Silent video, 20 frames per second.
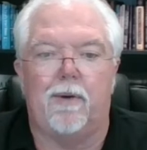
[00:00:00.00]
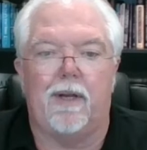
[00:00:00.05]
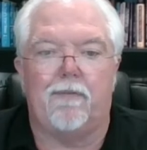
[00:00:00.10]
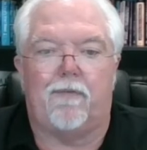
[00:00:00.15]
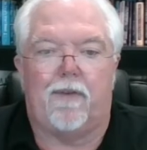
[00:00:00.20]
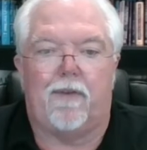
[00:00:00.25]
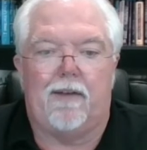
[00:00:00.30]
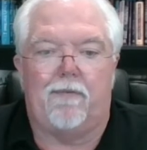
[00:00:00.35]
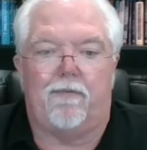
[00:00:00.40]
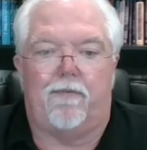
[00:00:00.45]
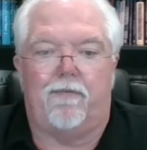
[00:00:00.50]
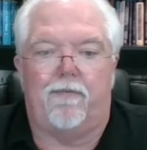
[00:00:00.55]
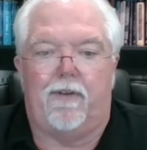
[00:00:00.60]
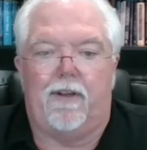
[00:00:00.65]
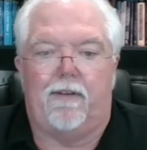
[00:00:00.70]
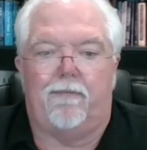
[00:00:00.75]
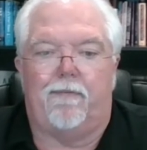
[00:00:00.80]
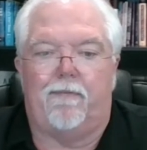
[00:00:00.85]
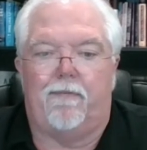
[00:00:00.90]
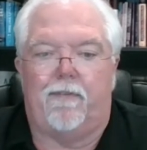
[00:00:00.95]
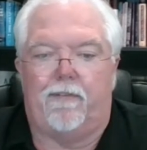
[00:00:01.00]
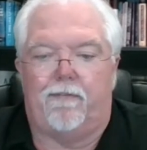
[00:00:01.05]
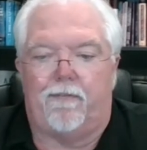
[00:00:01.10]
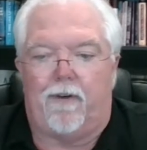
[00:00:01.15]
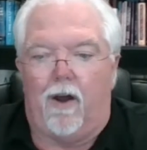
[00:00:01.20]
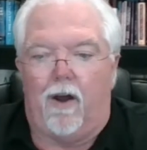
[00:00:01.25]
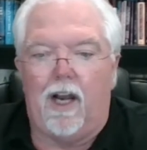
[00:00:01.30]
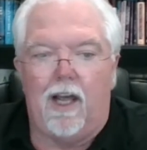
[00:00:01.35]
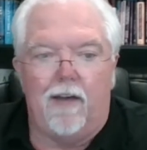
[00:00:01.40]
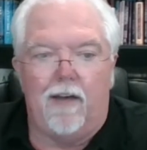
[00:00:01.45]
If if if if
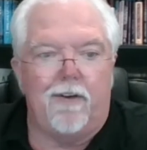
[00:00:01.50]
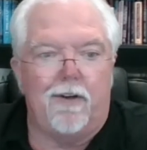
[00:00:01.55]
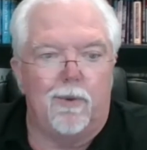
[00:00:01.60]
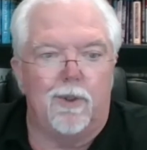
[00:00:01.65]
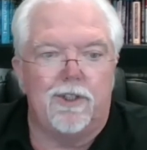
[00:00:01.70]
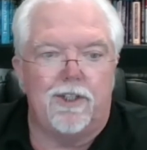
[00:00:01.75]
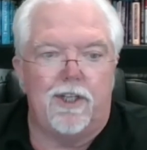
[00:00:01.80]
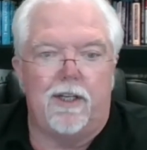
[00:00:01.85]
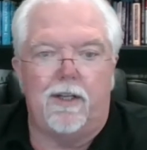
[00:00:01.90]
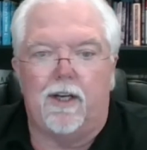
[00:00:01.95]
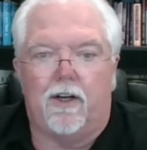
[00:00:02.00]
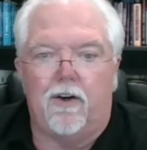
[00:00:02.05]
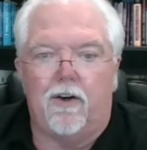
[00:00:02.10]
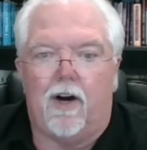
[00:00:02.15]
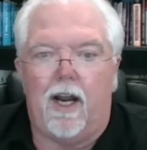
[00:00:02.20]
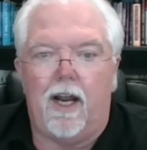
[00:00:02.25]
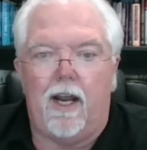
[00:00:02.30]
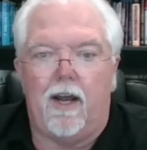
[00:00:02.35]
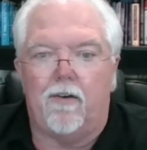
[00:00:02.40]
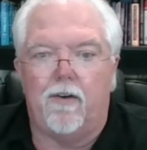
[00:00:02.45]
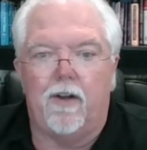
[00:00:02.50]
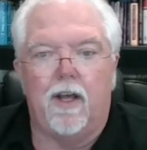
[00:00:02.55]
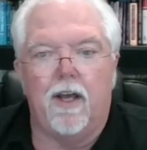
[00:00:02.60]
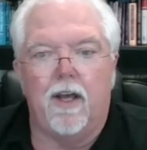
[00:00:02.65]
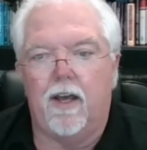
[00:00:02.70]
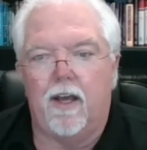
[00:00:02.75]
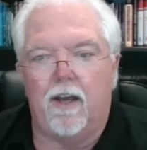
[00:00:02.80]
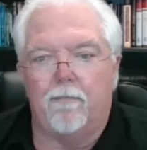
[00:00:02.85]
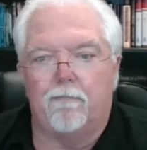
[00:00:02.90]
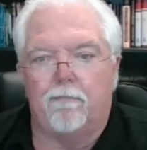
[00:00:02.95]
all of it was in the ground,
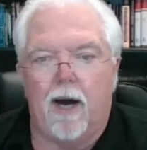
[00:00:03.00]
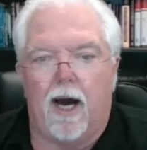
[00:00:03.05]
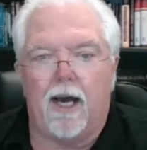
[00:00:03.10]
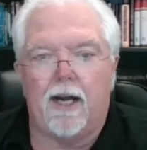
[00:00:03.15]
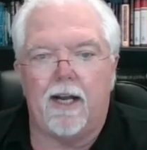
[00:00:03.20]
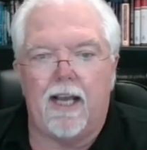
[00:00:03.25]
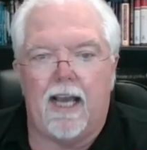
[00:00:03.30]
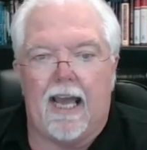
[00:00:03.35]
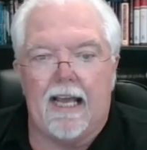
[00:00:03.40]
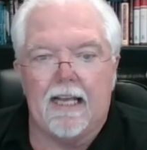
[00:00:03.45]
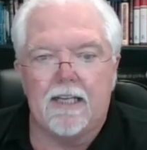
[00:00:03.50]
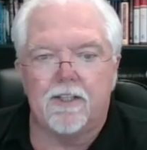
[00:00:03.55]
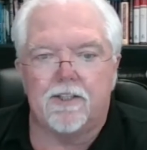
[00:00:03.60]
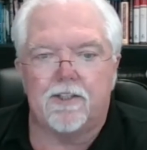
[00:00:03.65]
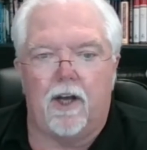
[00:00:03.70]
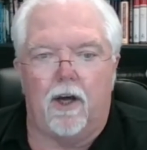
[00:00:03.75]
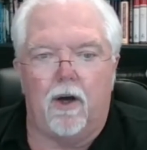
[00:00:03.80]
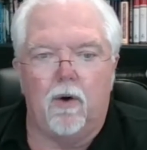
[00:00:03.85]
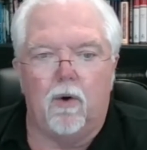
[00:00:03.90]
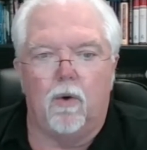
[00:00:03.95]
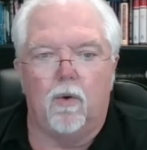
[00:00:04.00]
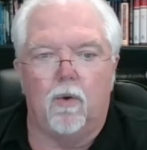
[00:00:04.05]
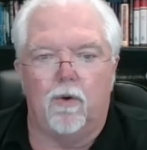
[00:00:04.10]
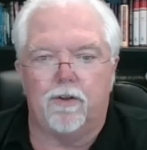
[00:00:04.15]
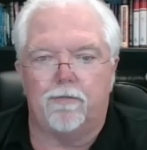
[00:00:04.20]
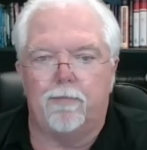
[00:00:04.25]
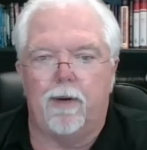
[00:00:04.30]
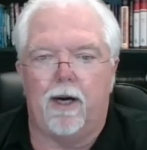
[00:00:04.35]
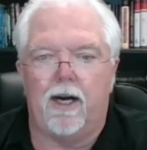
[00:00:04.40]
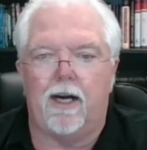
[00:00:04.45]
if body and soul
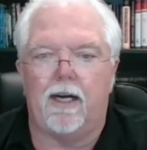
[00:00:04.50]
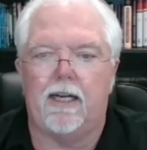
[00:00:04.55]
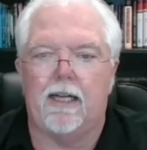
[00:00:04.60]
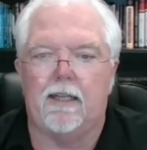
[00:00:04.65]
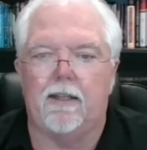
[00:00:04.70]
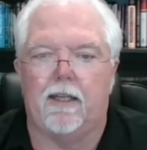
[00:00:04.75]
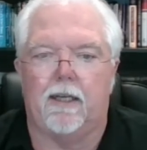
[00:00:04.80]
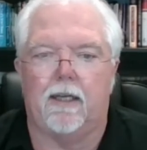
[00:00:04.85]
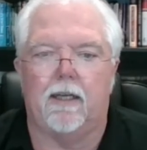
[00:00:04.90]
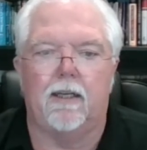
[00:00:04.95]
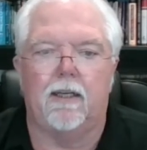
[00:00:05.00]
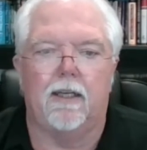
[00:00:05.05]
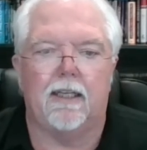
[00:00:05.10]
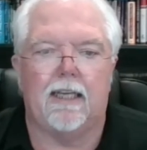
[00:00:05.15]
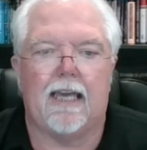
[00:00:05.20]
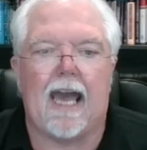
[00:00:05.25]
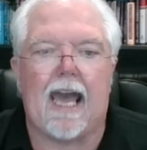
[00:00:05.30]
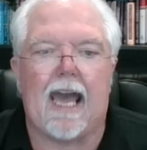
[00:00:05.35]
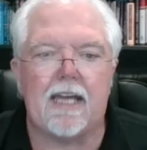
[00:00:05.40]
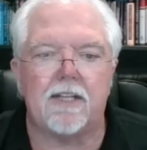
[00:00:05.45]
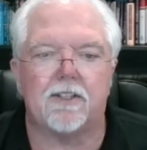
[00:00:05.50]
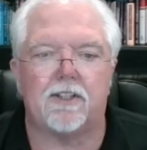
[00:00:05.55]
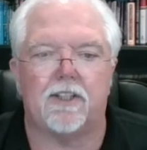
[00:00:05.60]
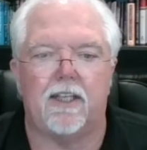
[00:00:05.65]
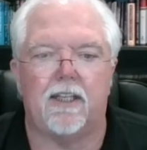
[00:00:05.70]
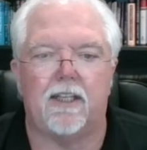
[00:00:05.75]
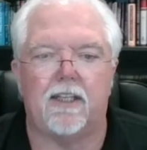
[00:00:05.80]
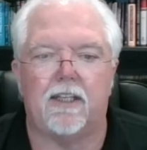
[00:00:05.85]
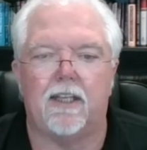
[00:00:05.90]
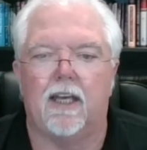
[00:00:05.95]
was buried in the
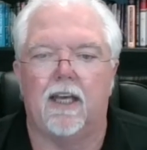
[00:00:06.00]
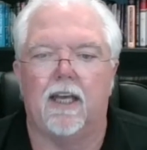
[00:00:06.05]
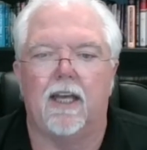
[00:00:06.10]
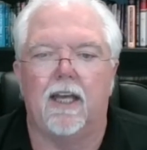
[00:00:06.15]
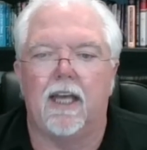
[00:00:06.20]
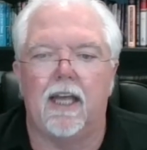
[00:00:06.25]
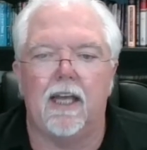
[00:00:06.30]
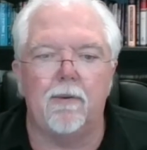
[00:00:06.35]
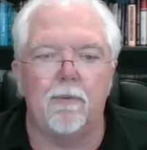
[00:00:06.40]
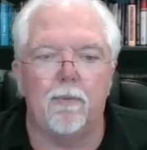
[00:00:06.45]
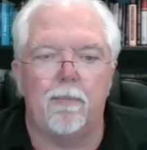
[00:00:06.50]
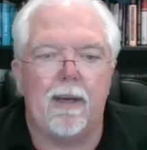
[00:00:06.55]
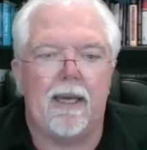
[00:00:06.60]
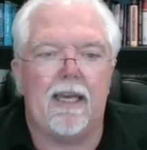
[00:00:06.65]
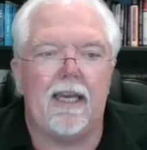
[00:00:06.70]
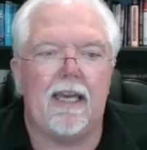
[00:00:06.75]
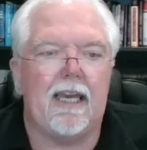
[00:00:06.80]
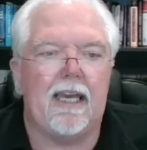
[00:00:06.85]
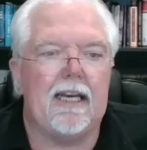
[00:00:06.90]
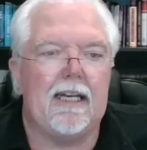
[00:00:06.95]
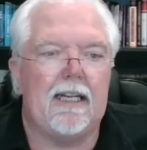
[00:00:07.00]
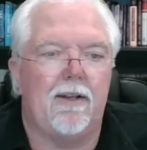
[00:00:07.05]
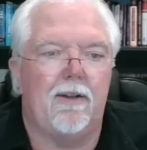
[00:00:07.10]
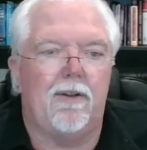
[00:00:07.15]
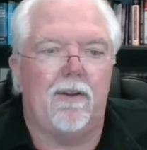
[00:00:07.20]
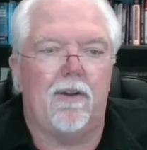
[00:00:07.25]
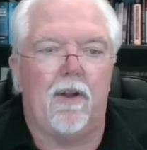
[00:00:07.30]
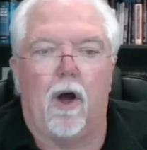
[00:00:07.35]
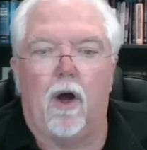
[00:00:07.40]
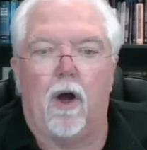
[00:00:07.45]
casket, it would be
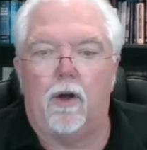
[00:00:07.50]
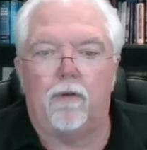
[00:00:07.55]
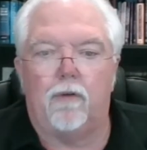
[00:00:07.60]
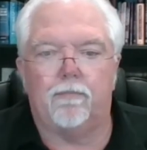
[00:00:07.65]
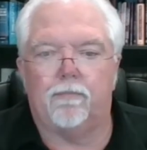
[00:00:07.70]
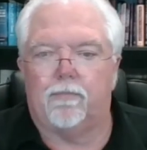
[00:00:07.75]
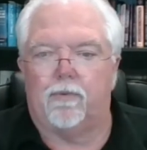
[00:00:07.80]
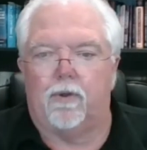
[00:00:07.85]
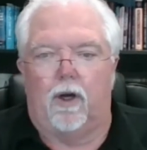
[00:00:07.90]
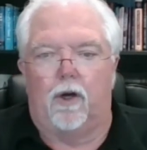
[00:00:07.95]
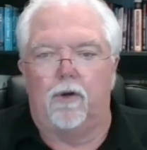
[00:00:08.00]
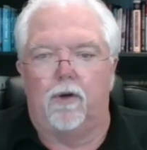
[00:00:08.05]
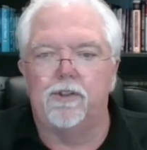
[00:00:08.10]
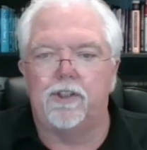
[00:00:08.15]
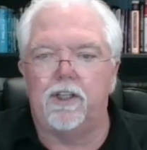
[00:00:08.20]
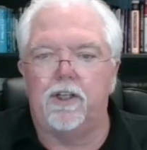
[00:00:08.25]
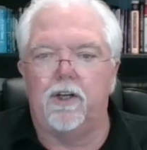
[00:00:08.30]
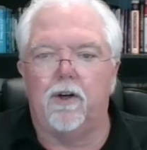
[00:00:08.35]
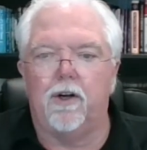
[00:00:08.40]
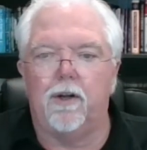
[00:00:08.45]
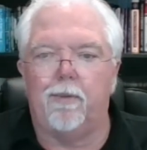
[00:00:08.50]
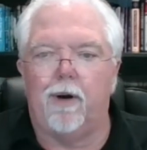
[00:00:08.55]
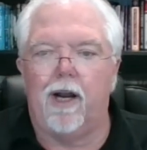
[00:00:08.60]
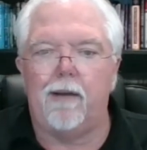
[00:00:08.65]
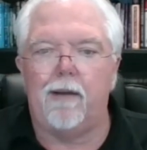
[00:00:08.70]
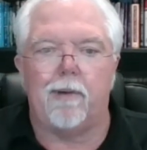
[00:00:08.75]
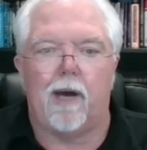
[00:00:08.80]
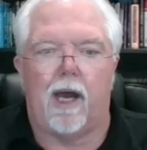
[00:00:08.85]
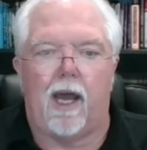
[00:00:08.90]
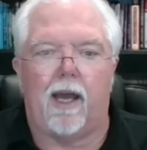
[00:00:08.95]
any. Uh, who's he going to
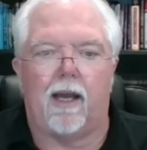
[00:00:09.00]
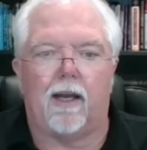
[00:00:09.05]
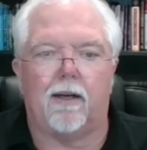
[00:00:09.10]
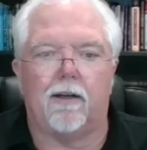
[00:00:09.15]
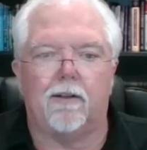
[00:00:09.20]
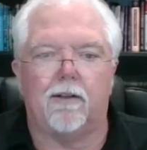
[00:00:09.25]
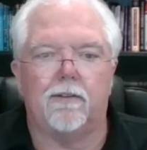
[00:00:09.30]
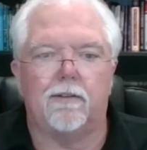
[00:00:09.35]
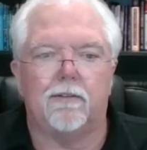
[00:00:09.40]
bring back?